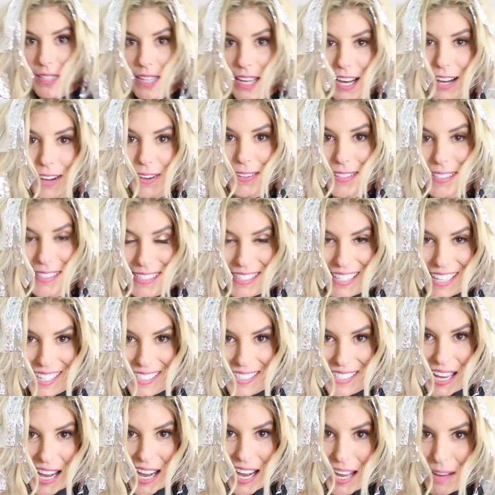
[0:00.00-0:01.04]
now is
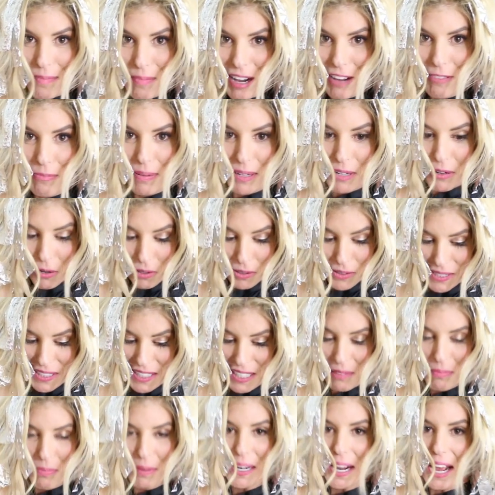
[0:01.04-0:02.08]
that time. I've been
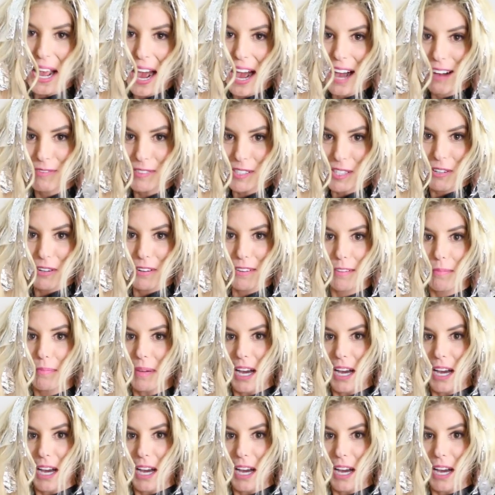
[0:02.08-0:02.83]
holding it, but I have to go to the